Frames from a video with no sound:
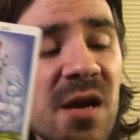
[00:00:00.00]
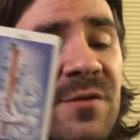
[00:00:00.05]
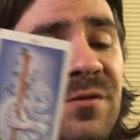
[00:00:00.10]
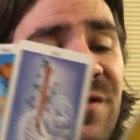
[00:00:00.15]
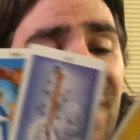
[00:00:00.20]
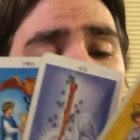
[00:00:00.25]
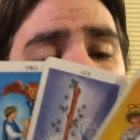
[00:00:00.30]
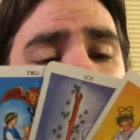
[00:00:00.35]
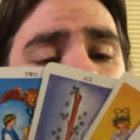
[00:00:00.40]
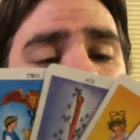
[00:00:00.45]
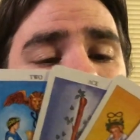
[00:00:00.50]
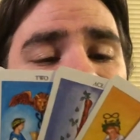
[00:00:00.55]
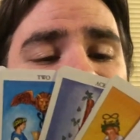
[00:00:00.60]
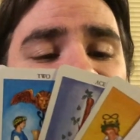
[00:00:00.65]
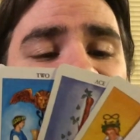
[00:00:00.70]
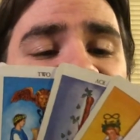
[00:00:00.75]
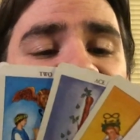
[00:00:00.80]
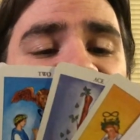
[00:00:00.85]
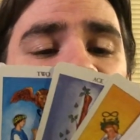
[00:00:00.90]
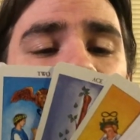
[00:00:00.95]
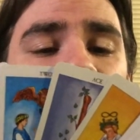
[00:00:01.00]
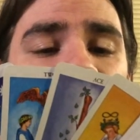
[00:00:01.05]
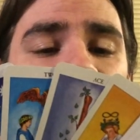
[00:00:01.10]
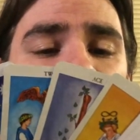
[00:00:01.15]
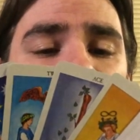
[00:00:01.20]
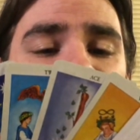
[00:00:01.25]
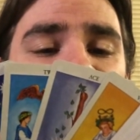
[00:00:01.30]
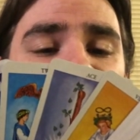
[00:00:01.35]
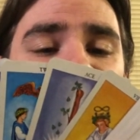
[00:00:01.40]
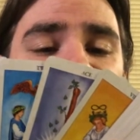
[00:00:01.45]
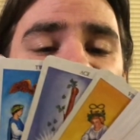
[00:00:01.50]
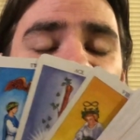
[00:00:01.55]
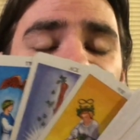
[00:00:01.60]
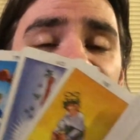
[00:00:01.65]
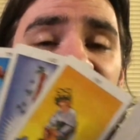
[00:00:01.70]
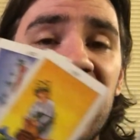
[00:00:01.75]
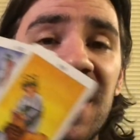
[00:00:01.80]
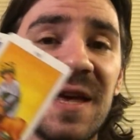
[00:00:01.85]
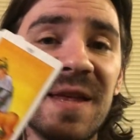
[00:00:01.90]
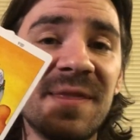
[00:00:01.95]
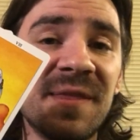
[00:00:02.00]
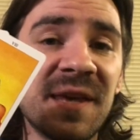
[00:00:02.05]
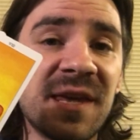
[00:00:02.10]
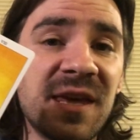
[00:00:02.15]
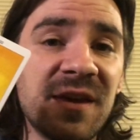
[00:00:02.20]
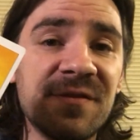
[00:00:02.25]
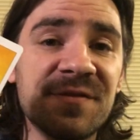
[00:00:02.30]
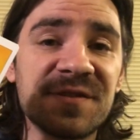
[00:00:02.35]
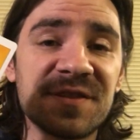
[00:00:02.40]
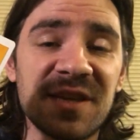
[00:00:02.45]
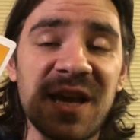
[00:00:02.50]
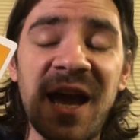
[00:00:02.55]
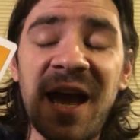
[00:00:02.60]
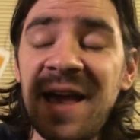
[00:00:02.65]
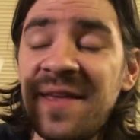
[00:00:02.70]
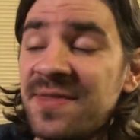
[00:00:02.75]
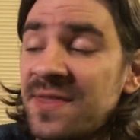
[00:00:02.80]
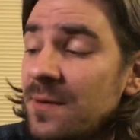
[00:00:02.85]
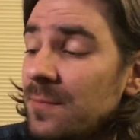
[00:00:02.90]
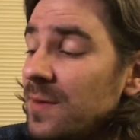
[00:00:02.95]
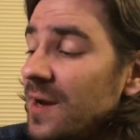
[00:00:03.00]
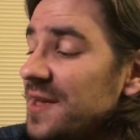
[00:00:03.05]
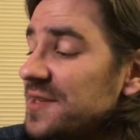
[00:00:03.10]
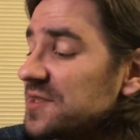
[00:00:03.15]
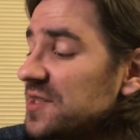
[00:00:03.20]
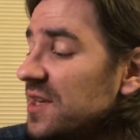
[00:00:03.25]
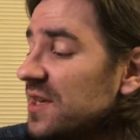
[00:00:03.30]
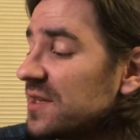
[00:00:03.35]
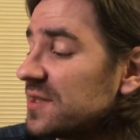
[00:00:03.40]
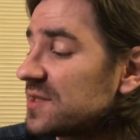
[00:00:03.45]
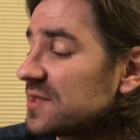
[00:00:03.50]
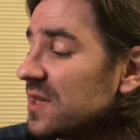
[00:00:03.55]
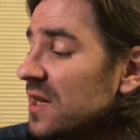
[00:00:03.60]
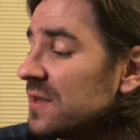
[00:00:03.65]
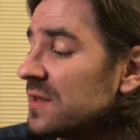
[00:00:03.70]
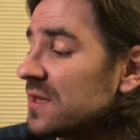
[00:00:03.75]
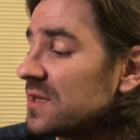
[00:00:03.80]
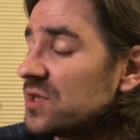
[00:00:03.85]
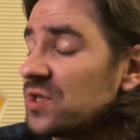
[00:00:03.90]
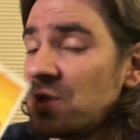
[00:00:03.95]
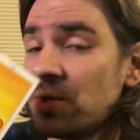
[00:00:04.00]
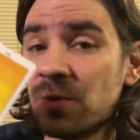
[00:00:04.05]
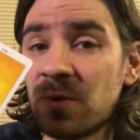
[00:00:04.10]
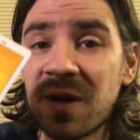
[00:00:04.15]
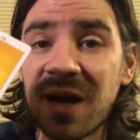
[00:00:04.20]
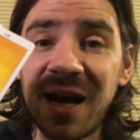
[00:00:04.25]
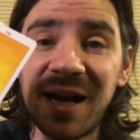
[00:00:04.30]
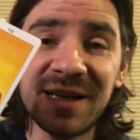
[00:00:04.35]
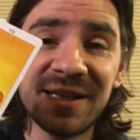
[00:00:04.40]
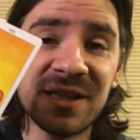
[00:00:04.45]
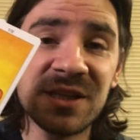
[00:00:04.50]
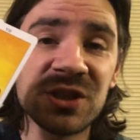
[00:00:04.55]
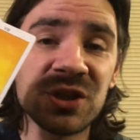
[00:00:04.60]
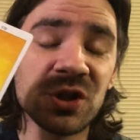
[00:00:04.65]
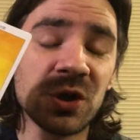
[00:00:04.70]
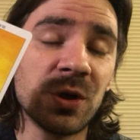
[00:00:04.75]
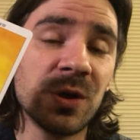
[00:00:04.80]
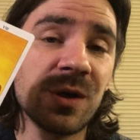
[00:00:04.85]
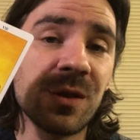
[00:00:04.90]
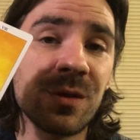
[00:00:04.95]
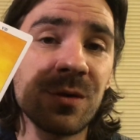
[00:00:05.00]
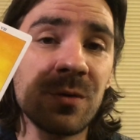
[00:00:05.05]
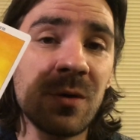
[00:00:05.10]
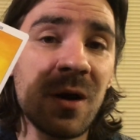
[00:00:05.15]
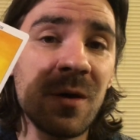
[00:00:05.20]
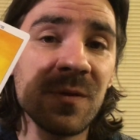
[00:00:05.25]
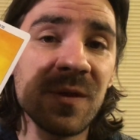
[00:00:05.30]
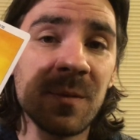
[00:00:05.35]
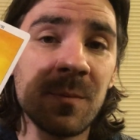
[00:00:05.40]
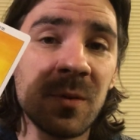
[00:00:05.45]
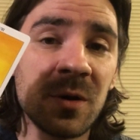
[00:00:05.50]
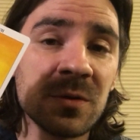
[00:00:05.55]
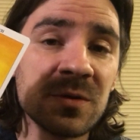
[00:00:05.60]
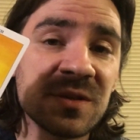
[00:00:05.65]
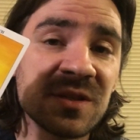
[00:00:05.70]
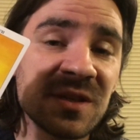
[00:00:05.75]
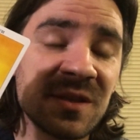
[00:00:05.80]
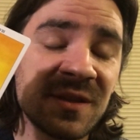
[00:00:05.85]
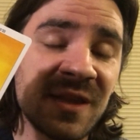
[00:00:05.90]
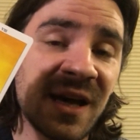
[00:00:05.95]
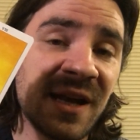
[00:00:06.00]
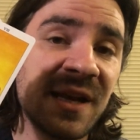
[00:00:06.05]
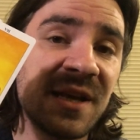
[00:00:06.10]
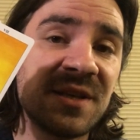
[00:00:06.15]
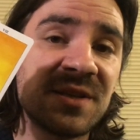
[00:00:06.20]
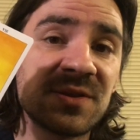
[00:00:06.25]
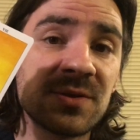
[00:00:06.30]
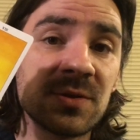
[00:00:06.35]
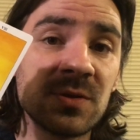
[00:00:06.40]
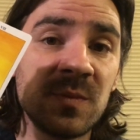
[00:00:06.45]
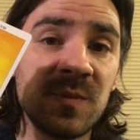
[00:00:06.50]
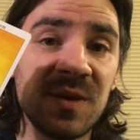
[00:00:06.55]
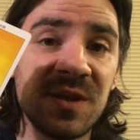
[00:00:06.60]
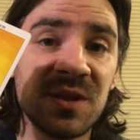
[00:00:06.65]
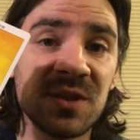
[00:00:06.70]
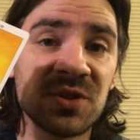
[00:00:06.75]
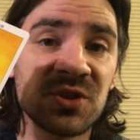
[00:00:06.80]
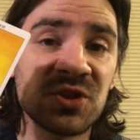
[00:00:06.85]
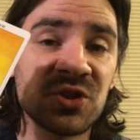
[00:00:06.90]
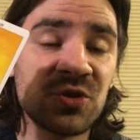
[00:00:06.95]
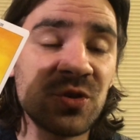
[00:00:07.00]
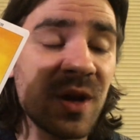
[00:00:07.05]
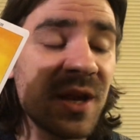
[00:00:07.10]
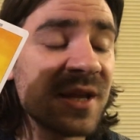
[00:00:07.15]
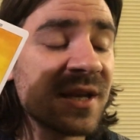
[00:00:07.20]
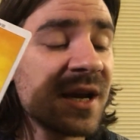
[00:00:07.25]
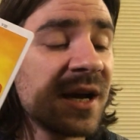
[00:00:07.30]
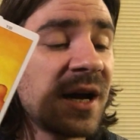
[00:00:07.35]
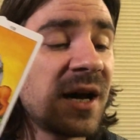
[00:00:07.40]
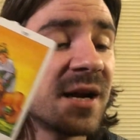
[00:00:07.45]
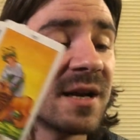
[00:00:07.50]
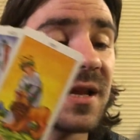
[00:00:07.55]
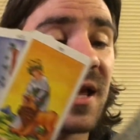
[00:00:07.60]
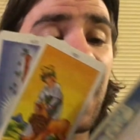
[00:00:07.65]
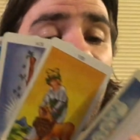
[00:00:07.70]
followed by the next one which is the gifts and the blessings uh, that you can enjoy throughout the month that is to be the strength card